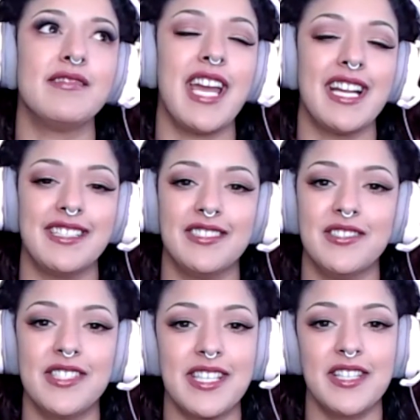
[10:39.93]

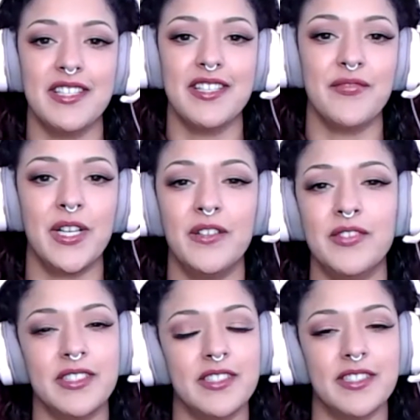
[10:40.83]
technical skill
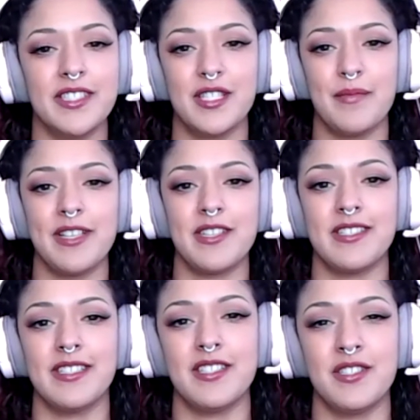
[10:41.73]
involved in hook
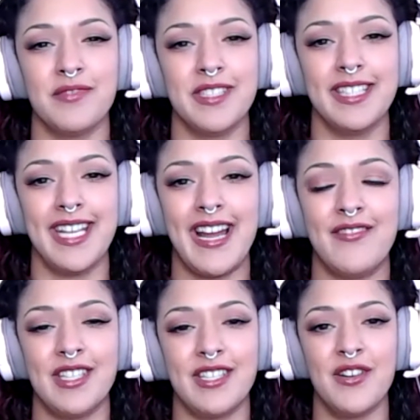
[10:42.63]
suspension because you really
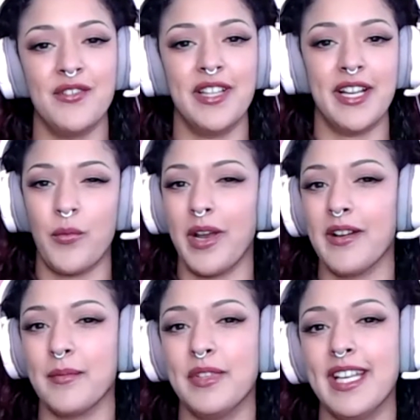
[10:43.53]
have to know like where
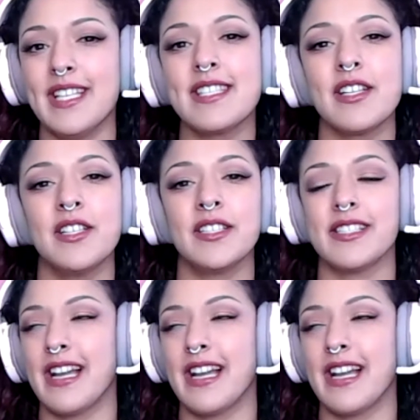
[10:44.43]
to place the hooks,